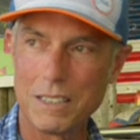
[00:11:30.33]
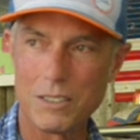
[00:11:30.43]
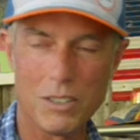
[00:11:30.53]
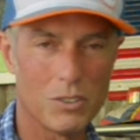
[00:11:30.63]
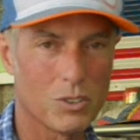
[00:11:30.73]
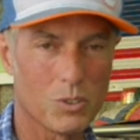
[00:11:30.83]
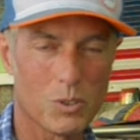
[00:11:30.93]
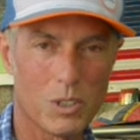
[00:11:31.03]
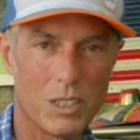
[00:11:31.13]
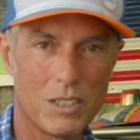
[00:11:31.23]
a great
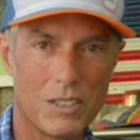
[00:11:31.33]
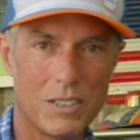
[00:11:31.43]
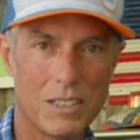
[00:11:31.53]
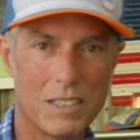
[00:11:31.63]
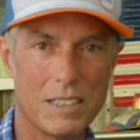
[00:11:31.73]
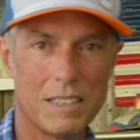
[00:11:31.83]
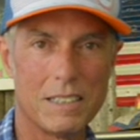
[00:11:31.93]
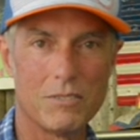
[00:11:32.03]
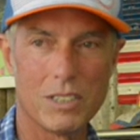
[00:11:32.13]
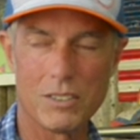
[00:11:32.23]
story on
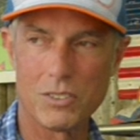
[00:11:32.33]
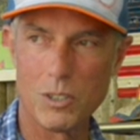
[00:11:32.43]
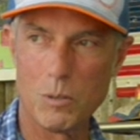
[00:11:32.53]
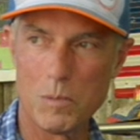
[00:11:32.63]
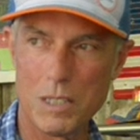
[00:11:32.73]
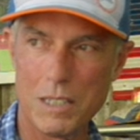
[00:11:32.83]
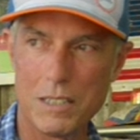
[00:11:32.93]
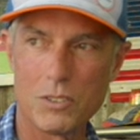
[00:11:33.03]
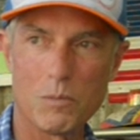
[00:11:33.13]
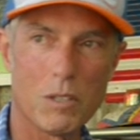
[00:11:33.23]
uh, Texoma
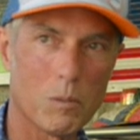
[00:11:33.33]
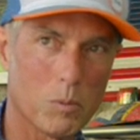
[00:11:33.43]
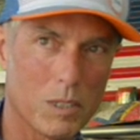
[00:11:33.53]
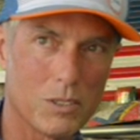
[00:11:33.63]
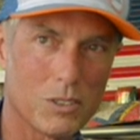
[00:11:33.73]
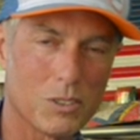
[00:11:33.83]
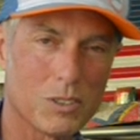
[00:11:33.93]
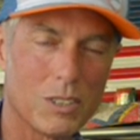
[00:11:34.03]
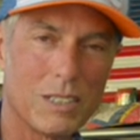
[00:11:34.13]
and some other places